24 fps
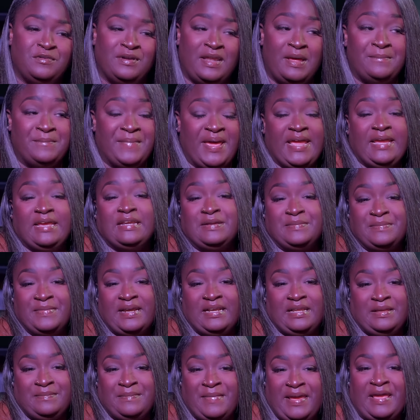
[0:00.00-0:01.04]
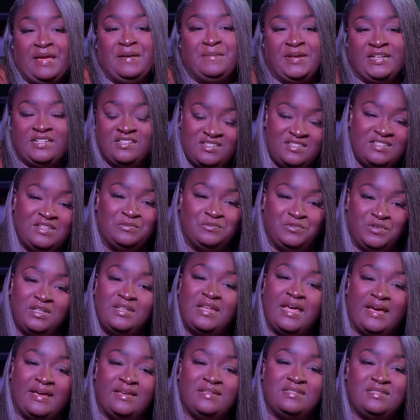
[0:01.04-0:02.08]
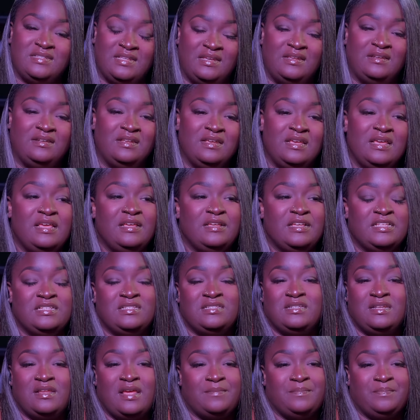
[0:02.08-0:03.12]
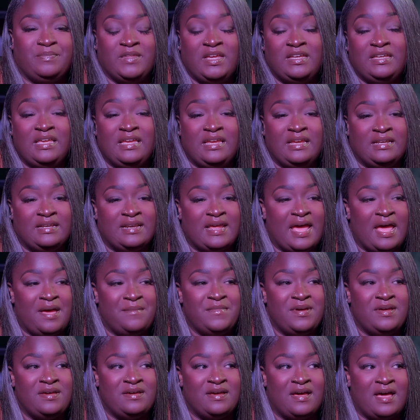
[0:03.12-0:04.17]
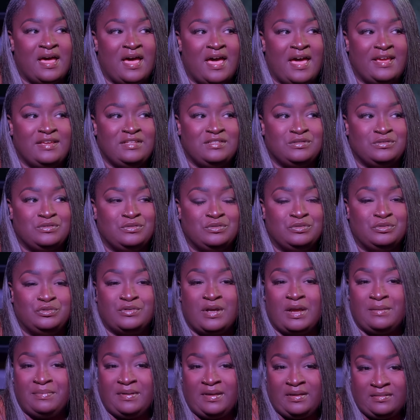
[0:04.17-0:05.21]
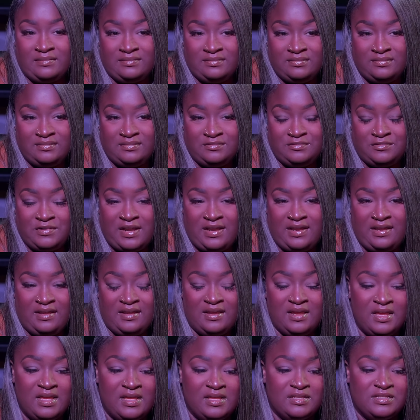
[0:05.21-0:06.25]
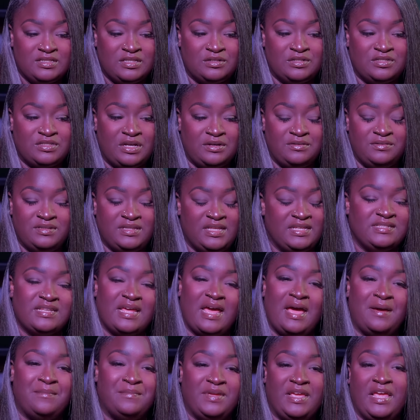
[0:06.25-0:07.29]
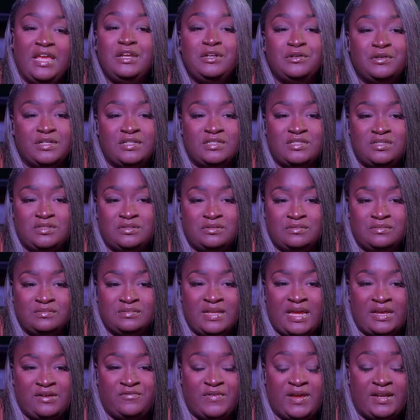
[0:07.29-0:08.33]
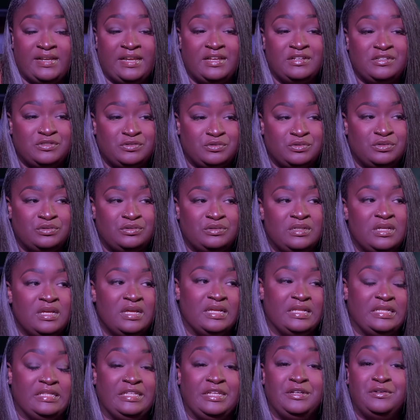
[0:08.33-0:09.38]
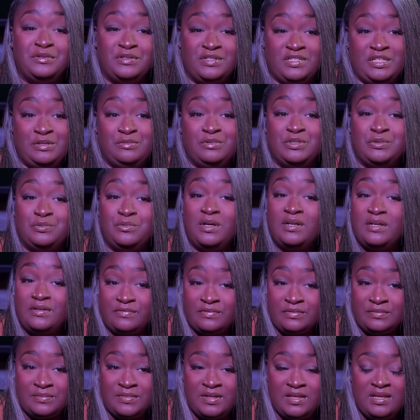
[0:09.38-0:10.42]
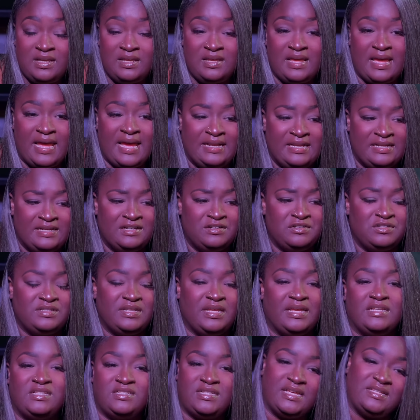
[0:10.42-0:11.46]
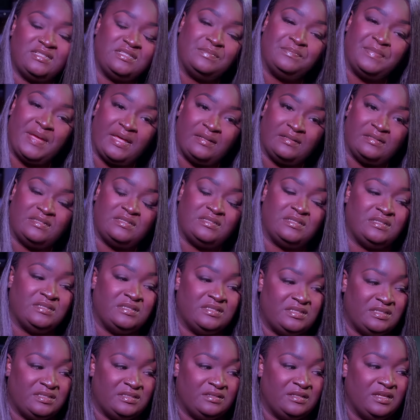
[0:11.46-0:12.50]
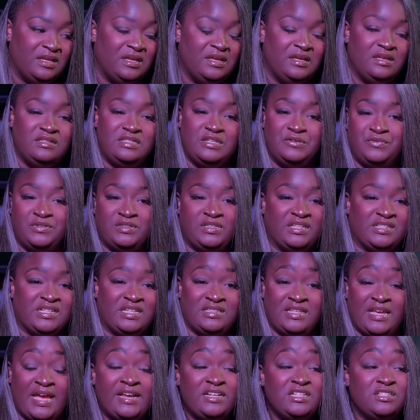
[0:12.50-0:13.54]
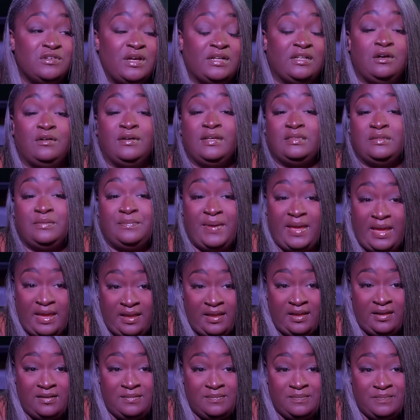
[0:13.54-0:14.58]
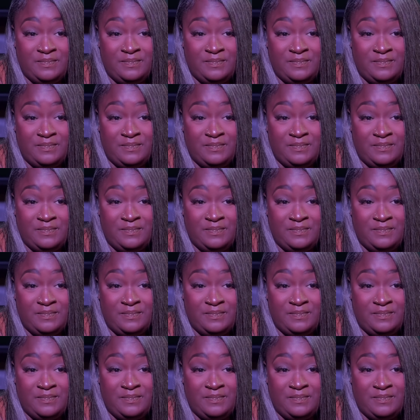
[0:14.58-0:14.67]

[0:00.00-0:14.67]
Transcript: Well, I'm making the money, ma'am. I just didn't realize that. Because, again, I'm a, a high school dropout, right? So certain things I'm ignorant to, like financial literacy was one of them. I didn't understand checks and balances and different things like that. I just know how to go get the bag.